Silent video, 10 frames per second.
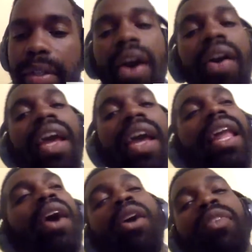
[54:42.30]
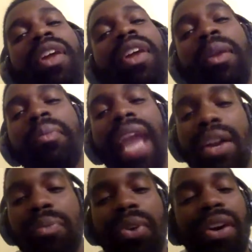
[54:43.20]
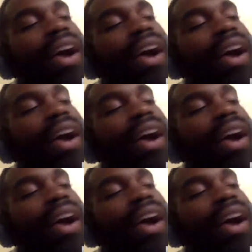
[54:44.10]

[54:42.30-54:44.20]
Go ahead, lay on over there in them couch, boys.